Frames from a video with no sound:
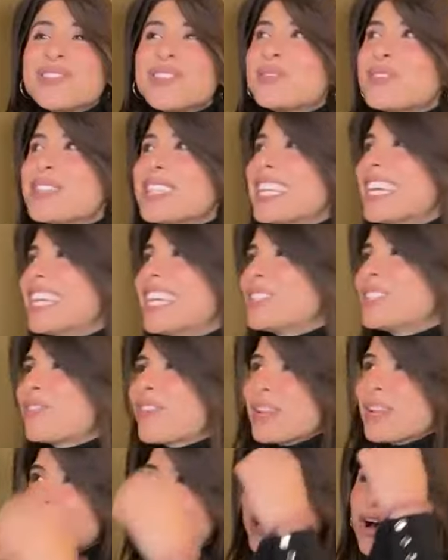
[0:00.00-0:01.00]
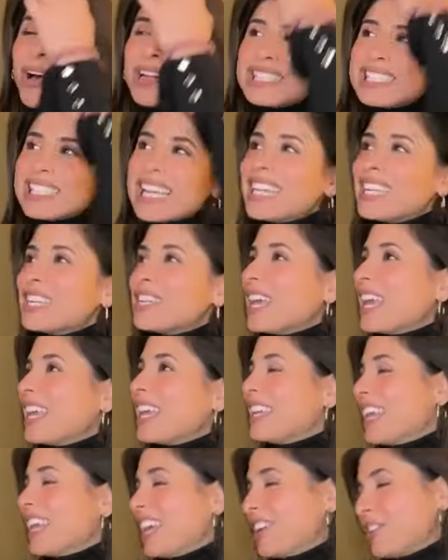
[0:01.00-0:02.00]
We really, it's funny. We all say it in,
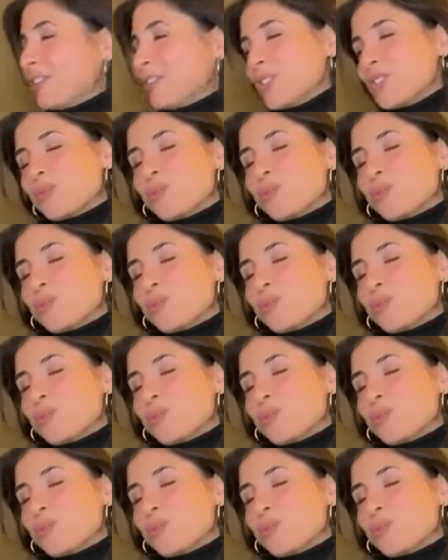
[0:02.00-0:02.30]
in, interviews.